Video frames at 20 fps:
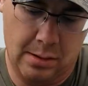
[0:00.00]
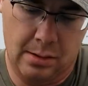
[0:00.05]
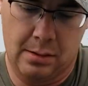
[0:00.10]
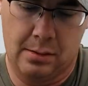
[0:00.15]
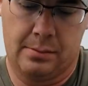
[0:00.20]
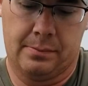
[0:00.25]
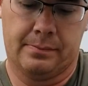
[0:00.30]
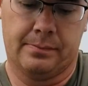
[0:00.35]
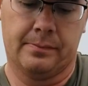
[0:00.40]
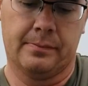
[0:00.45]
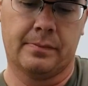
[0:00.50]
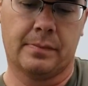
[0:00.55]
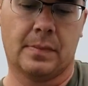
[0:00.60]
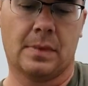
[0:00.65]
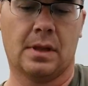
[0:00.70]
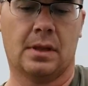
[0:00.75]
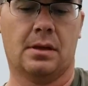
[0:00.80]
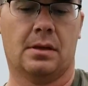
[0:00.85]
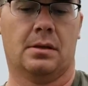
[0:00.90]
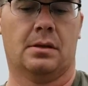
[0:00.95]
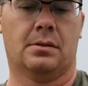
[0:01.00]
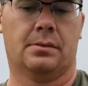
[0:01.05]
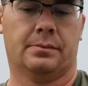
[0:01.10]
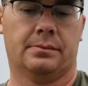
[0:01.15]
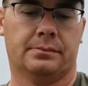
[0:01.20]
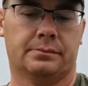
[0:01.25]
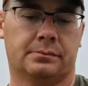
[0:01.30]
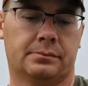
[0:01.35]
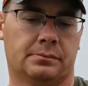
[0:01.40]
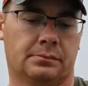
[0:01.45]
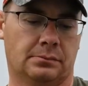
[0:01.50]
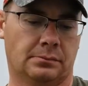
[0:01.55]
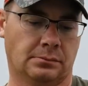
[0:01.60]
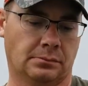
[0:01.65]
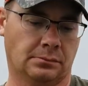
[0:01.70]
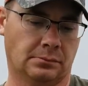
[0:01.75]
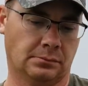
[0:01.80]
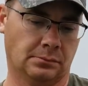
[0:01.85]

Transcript: (silence)